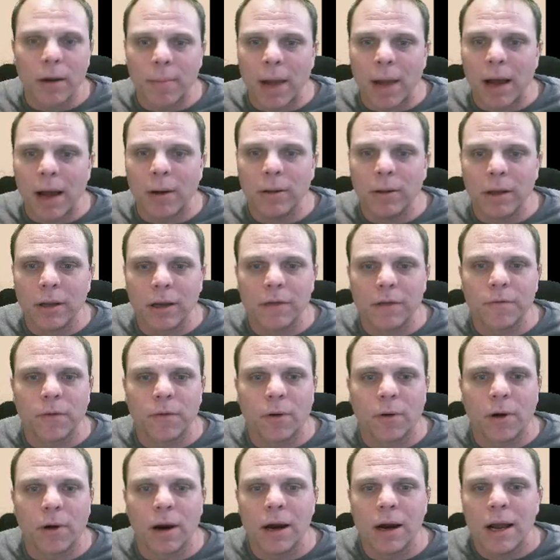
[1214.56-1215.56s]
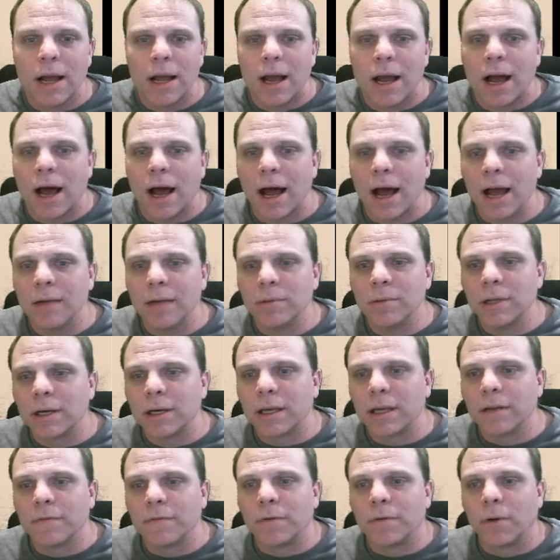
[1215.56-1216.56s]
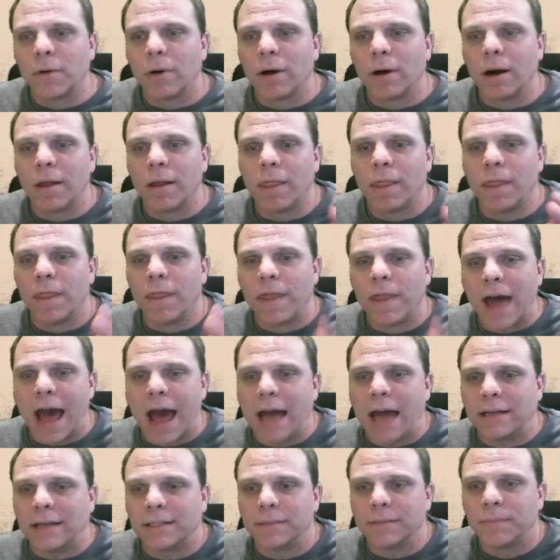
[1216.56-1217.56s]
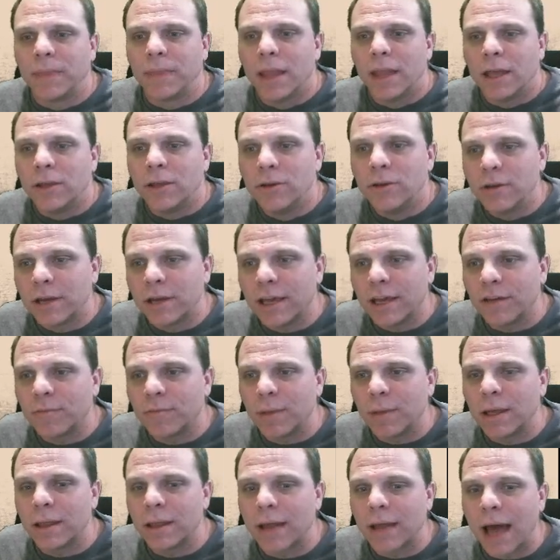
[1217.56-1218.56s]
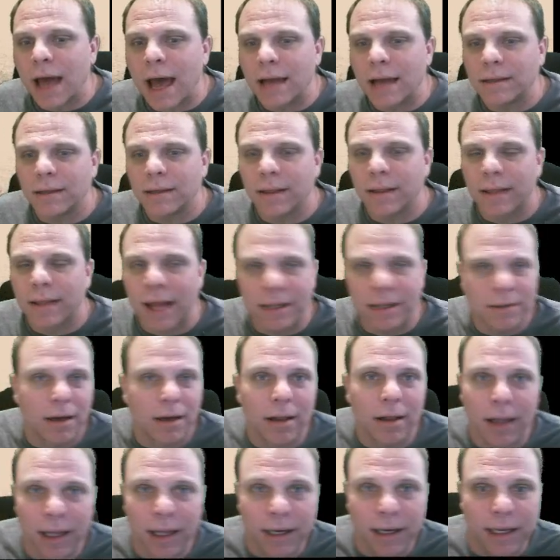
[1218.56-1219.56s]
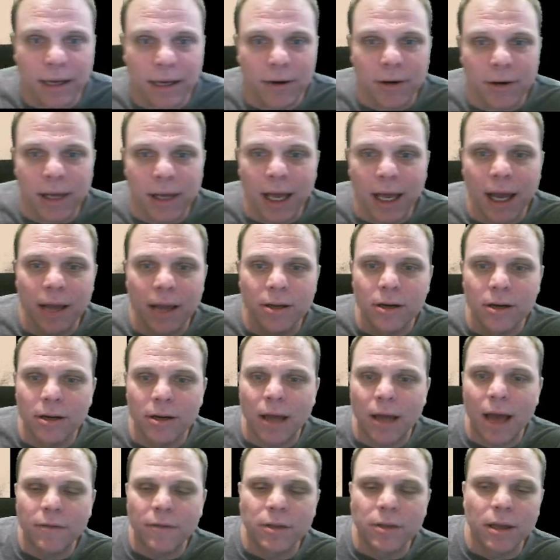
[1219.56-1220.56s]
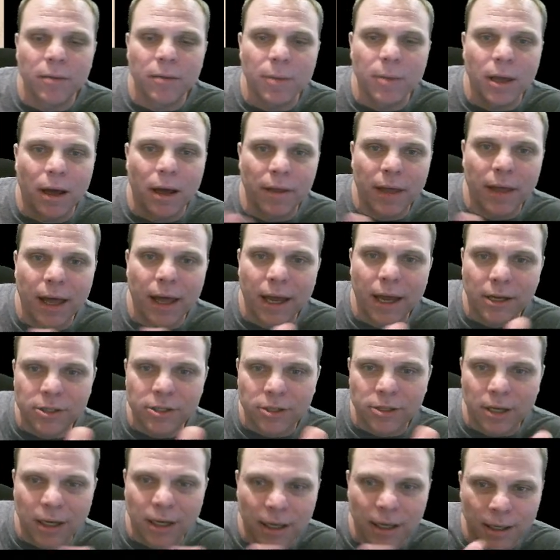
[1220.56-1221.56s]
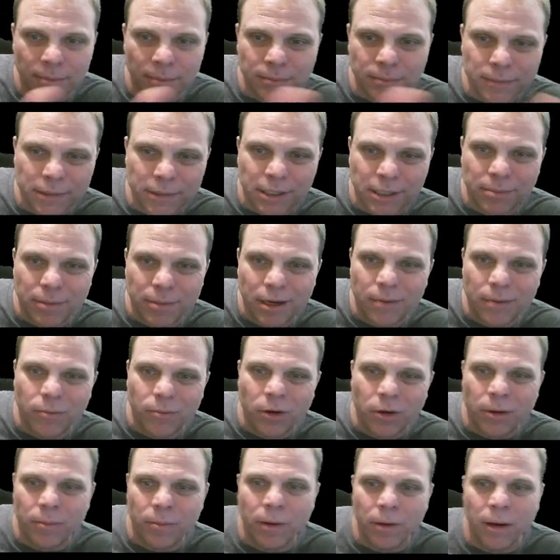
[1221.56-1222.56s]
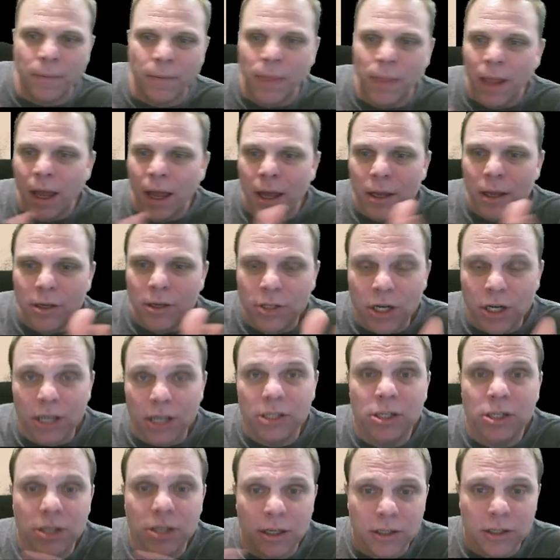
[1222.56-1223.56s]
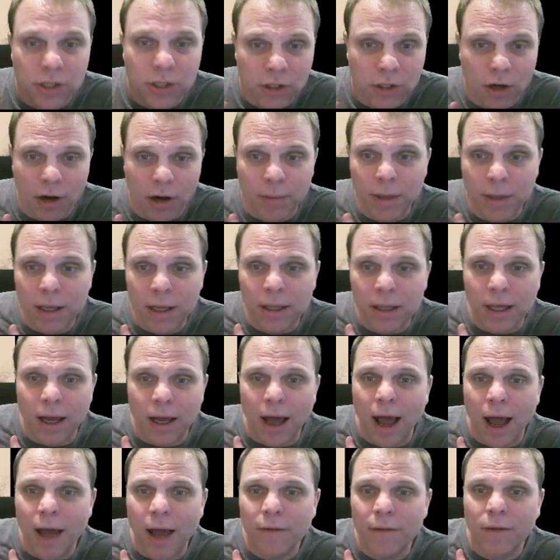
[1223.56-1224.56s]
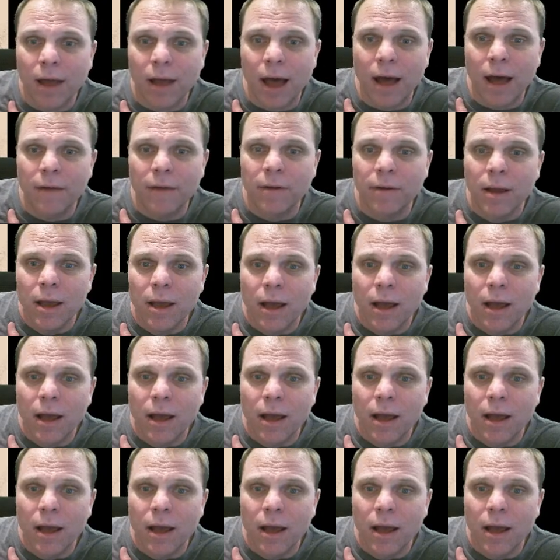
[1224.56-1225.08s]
am I looking for? I'm looking for that. You give me that. That's all I need, okay? You don't have to give me all that extra. Just show me that I've got